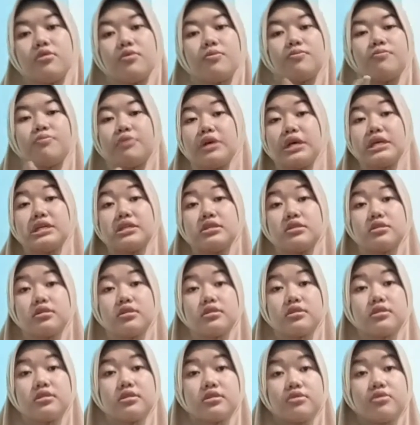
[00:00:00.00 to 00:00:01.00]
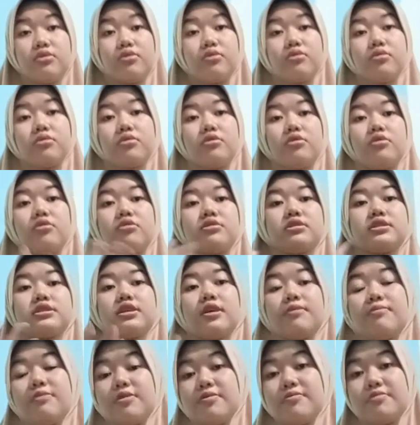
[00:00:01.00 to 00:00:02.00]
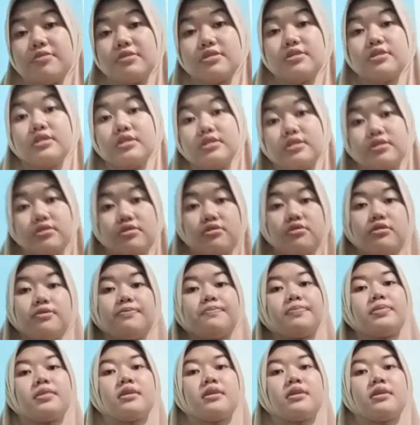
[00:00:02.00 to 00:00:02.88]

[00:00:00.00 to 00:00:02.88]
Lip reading: precious stone or semi-precious stone